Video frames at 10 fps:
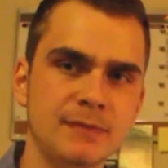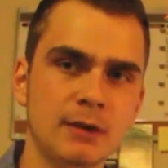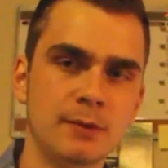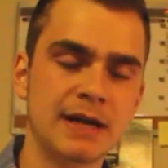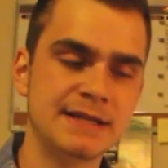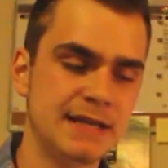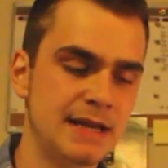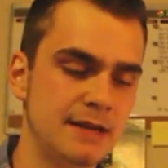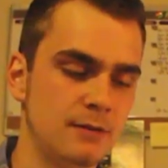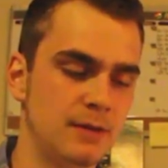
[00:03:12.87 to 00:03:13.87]
what I
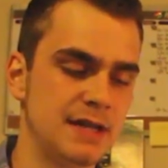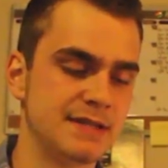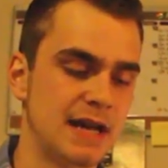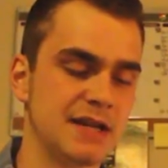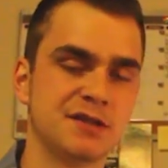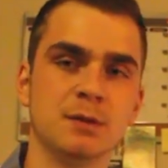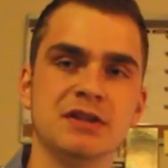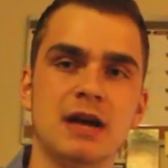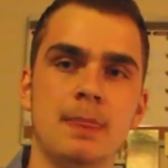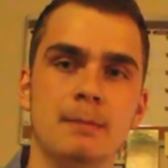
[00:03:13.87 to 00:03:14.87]
did was I
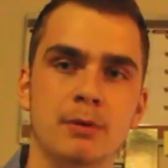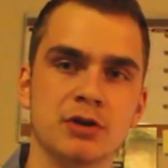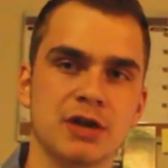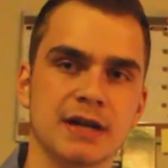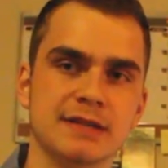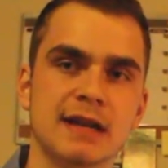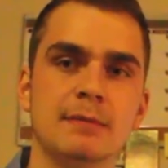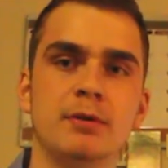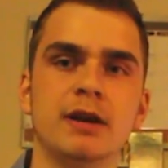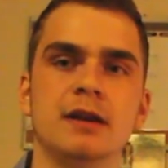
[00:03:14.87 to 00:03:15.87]
switched out the bushings and I
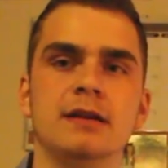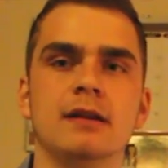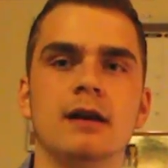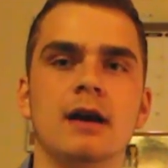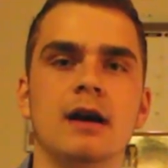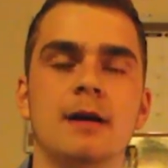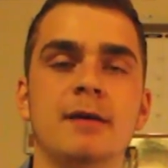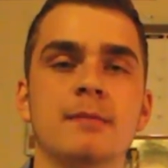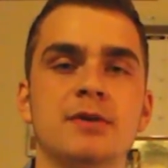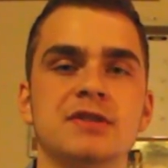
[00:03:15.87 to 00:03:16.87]
put in a
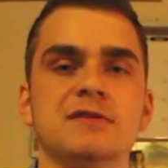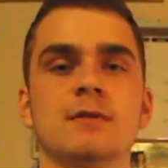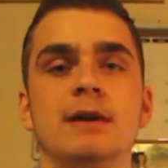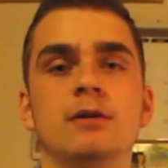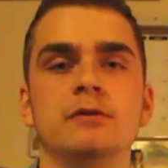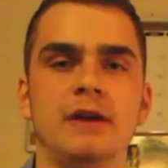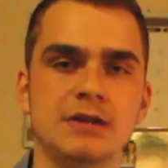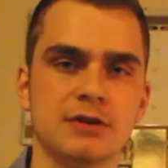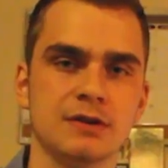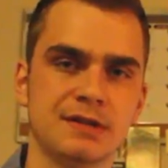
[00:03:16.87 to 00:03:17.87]
pair of bushings from my old
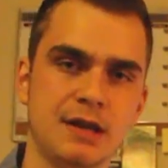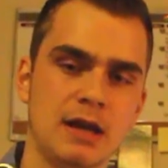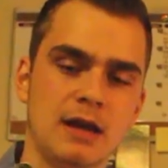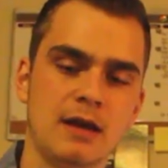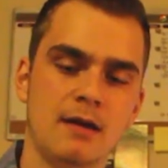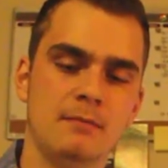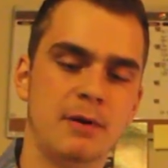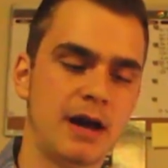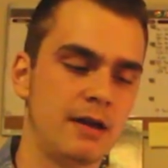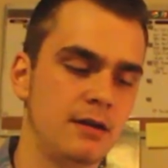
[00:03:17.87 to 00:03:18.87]
Ventures.
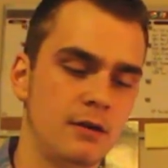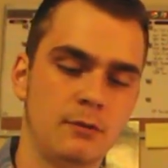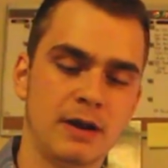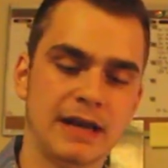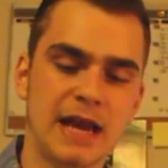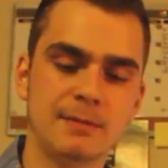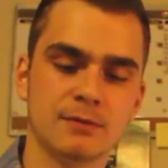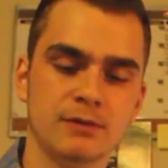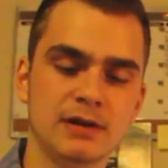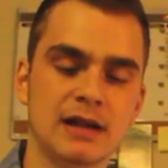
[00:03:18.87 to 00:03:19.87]
But what I came to
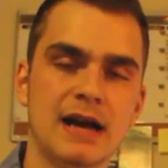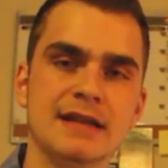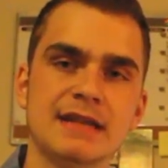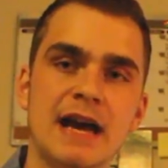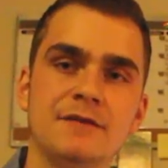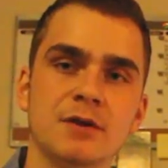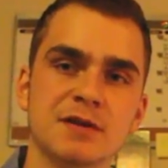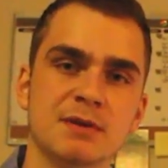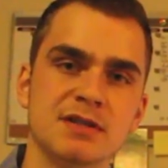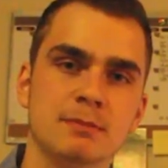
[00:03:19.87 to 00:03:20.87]
realize after I
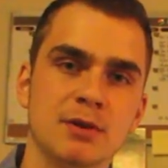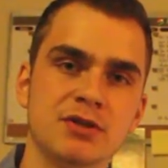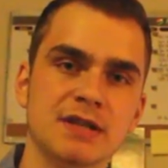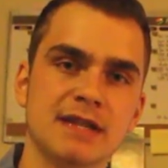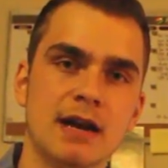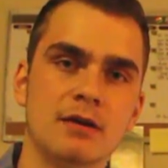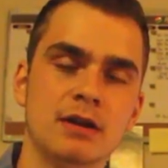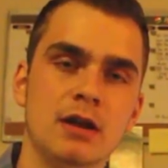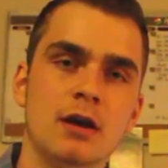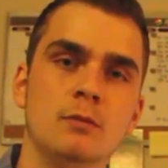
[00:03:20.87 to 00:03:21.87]
switched the bushings out
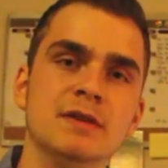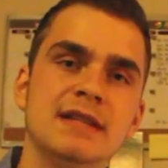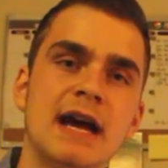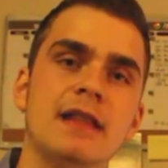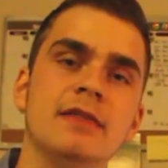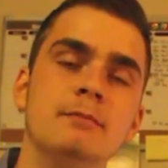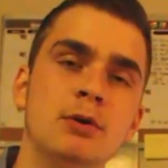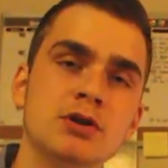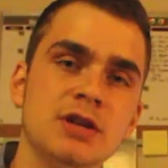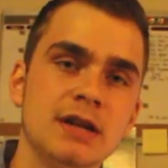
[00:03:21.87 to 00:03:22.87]
was that the
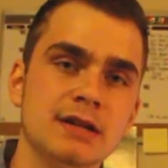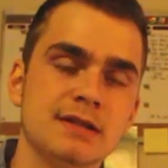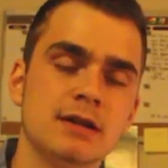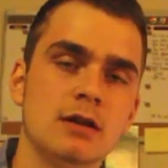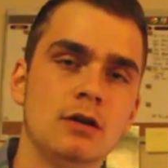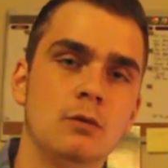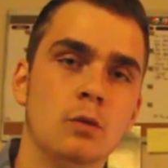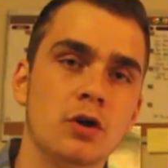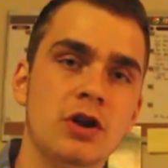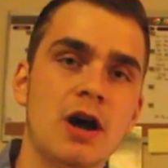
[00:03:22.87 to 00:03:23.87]
bushings
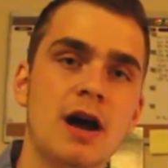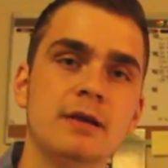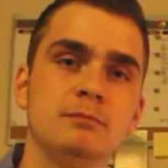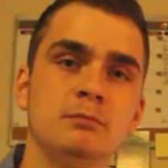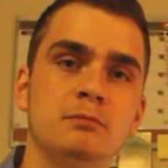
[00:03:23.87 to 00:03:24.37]
were not